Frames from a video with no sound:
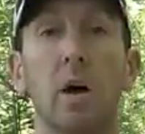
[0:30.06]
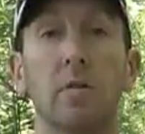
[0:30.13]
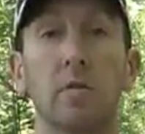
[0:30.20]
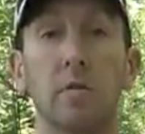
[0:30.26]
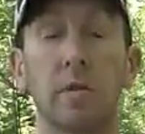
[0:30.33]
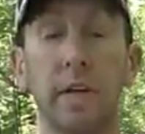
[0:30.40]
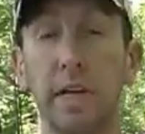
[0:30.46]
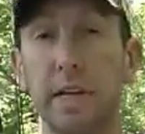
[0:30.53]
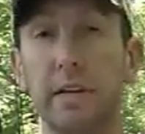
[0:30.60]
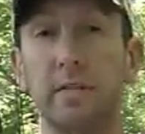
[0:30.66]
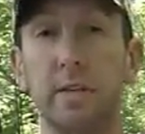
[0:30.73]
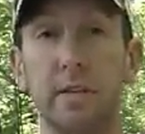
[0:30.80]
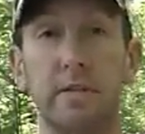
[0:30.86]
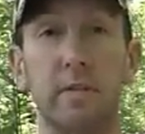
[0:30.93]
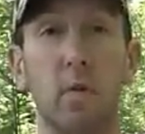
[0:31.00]
sort of
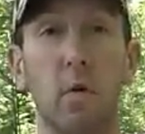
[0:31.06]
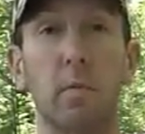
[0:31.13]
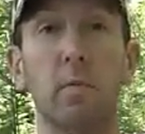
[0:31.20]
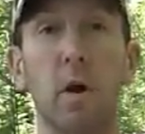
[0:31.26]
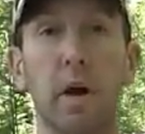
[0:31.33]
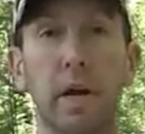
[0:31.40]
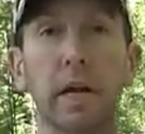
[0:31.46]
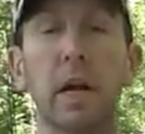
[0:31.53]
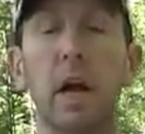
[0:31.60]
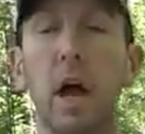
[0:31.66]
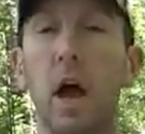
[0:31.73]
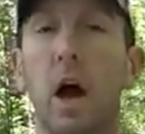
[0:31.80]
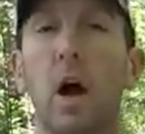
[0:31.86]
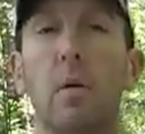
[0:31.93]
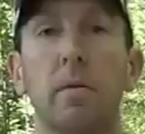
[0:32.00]
easy form running.
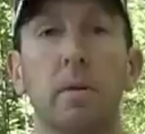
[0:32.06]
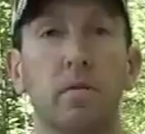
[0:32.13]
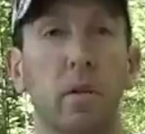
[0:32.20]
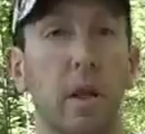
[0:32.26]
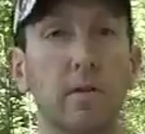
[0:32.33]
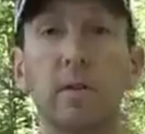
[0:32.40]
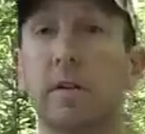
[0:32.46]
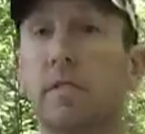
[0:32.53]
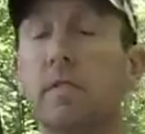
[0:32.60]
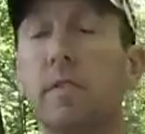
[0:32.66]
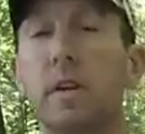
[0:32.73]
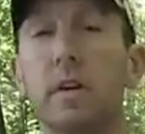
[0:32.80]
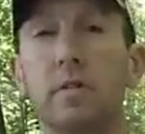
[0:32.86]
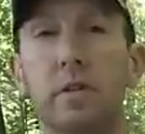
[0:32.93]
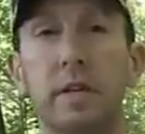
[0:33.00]
There's lots of different
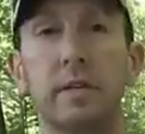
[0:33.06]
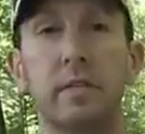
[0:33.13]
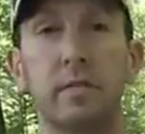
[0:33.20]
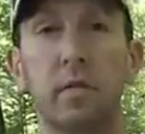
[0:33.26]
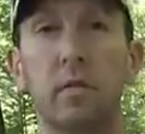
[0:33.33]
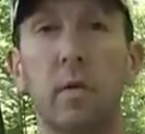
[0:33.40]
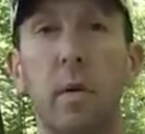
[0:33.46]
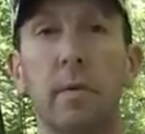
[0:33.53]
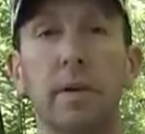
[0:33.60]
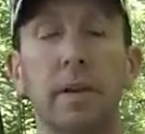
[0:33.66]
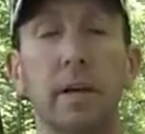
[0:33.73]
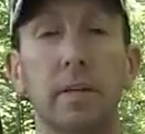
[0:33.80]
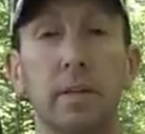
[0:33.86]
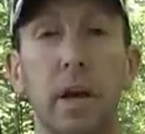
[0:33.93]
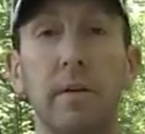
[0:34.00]
videos in easy form running
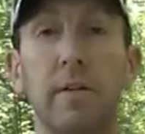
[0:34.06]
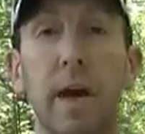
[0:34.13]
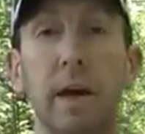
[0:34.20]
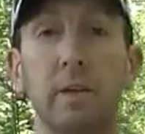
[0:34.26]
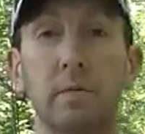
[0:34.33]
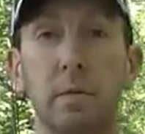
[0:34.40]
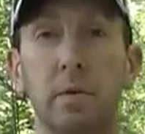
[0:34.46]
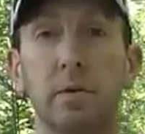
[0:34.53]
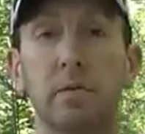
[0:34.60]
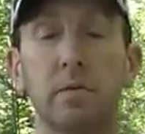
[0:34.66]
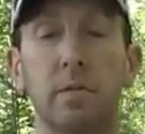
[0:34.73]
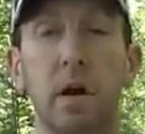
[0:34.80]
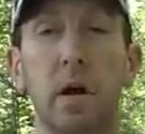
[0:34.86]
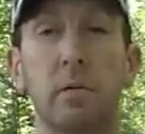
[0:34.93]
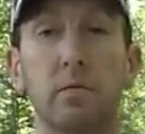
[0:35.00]
that Jeff has
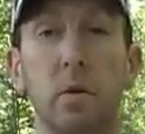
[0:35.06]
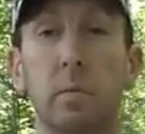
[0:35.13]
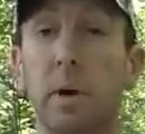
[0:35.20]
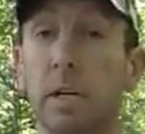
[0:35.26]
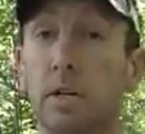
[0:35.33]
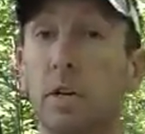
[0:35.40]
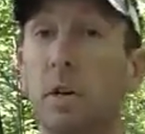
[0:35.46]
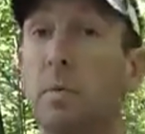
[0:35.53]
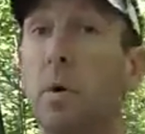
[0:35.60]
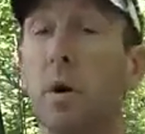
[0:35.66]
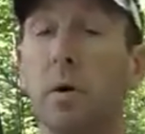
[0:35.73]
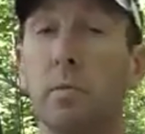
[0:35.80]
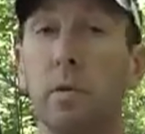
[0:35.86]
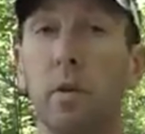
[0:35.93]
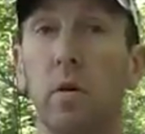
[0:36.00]
produced, so I'll make sure to put
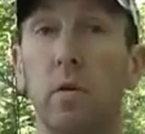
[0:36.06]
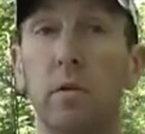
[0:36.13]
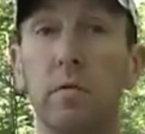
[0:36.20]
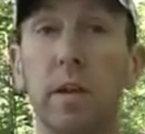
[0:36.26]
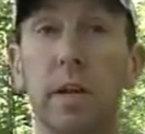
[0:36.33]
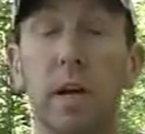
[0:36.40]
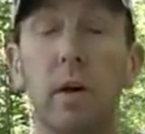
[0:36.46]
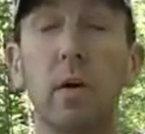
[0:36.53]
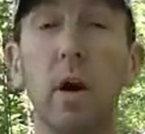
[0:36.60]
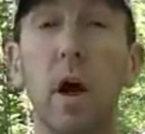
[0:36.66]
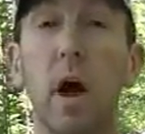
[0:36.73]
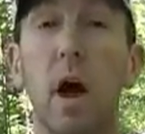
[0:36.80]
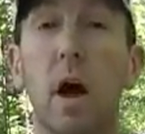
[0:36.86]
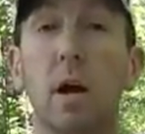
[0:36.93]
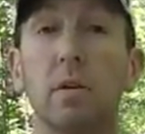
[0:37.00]
them below the video.
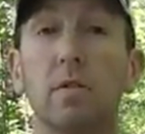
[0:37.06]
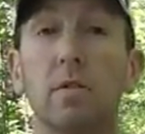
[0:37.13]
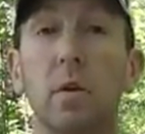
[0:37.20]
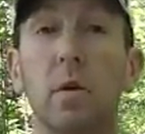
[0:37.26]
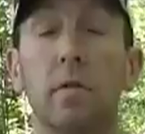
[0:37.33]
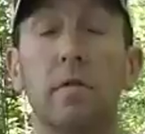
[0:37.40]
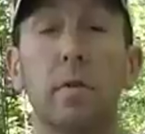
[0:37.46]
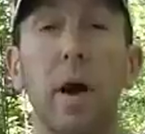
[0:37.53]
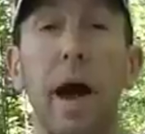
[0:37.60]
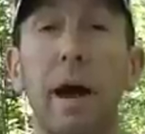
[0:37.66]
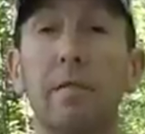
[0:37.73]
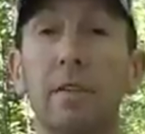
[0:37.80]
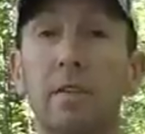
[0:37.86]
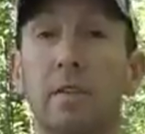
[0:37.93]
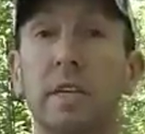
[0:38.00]
So if you
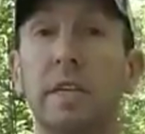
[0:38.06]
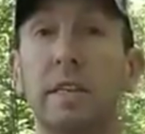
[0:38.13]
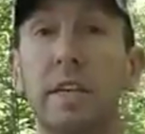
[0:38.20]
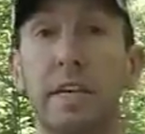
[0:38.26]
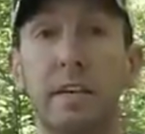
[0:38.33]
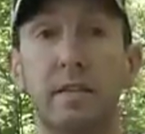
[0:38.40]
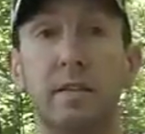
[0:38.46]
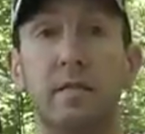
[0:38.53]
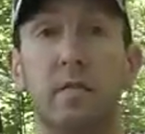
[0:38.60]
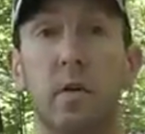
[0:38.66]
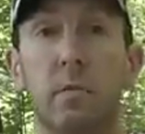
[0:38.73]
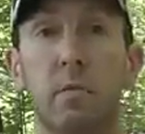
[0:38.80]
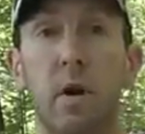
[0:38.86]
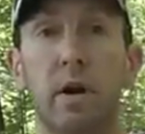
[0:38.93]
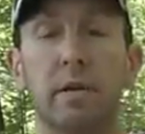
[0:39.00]
haven't seen the easy
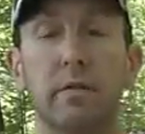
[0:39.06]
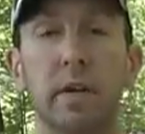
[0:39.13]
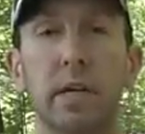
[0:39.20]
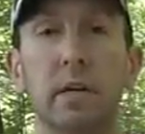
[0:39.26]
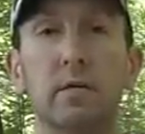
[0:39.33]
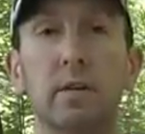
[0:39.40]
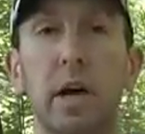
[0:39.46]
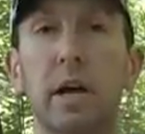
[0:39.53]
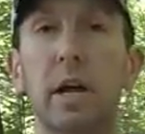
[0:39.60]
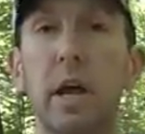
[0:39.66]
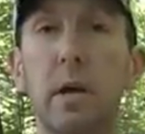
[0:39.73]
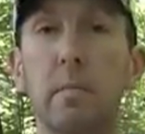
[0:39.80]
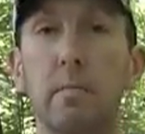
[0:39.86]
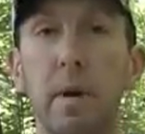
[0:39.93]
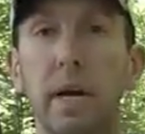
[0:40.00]
form running videos yet,
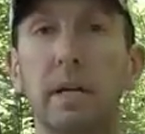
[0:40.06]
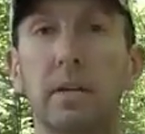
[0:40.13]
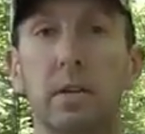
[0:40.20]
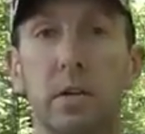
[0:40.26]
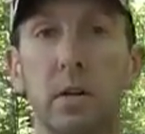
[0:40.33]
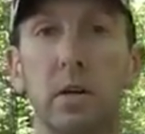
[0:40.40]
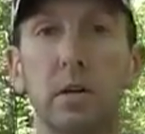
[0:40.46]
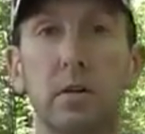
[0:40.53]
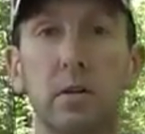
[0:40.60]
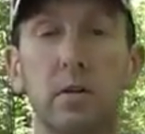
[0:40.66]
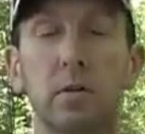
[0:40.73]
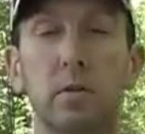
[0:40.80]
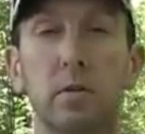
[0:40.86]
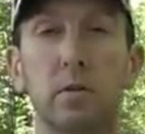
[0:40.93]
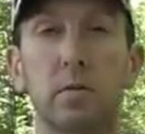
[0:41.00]
make sure
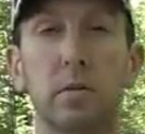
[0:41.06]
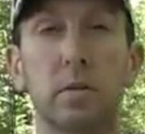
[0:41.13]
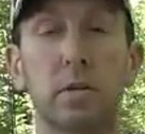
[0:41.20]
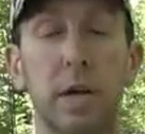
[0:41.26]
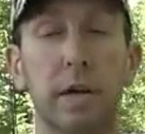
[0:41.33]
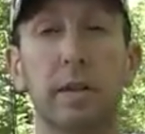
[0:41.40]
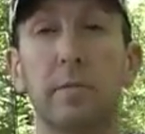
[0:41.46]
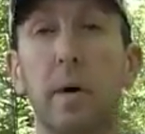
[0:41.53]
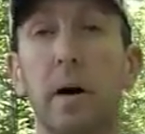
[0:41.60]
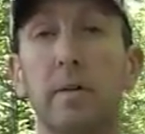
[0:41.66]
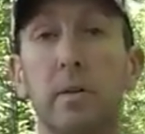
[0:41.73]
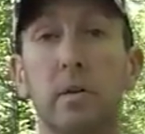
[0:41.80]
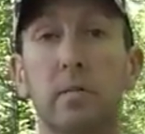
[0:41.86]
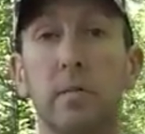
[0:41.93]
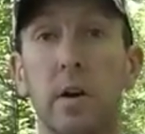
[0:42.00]
to check them
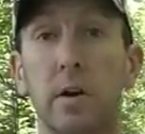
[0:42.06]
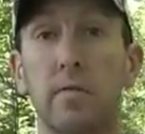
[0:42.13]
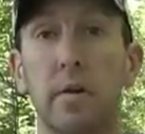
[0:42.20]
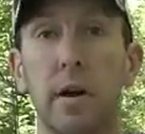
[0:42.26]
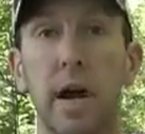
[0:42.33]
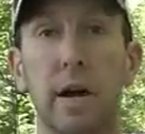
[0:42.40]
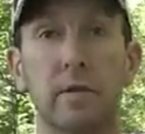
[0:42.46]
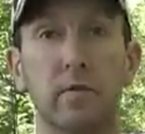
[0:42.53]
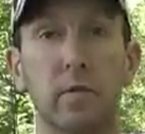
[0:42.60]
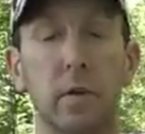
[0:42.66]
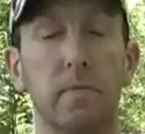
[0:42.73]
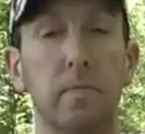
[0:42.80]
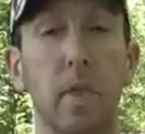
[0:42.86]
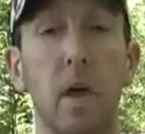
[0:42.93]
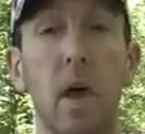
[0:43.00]
out. They're very, very
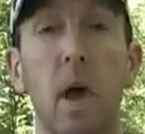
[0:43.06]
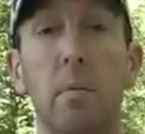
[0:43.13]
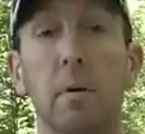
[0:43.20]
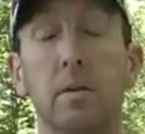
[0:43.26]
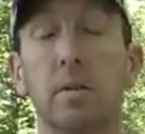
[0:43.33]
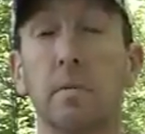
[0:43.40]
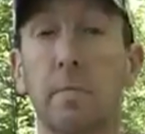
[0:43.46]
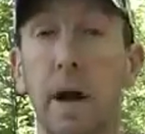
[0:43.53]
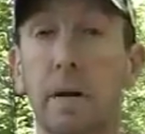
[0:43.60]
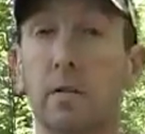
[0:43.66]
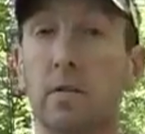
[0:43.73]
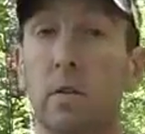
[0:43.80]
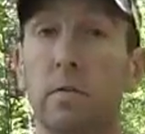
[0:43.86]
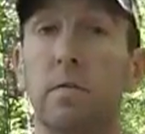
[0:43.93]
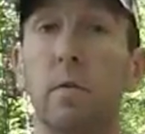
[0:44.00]
excellent. But let's get back to
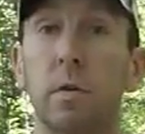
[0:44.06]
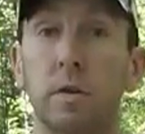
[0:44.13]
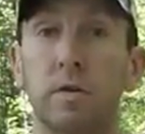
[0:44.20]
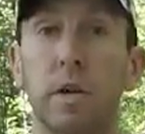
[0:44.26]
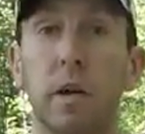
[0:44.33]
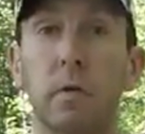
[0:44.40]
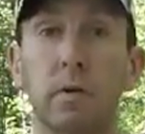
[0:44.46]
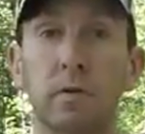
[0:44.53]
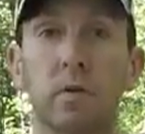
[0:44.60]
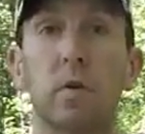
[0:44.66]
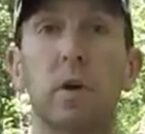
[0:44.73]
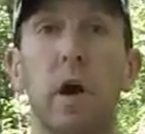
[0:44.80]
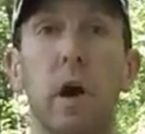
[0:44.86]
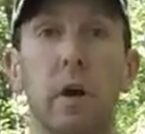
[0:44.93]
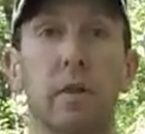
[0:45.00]
sort of focusing on what's
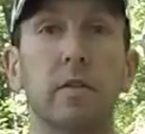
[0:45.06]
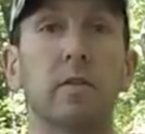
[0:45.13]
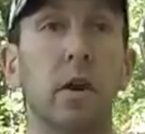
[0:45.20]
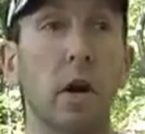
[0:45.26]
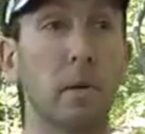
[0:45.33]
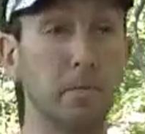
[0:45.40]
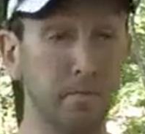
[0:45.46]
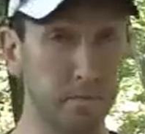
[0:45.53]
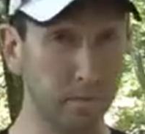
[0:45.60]
going on in the trail.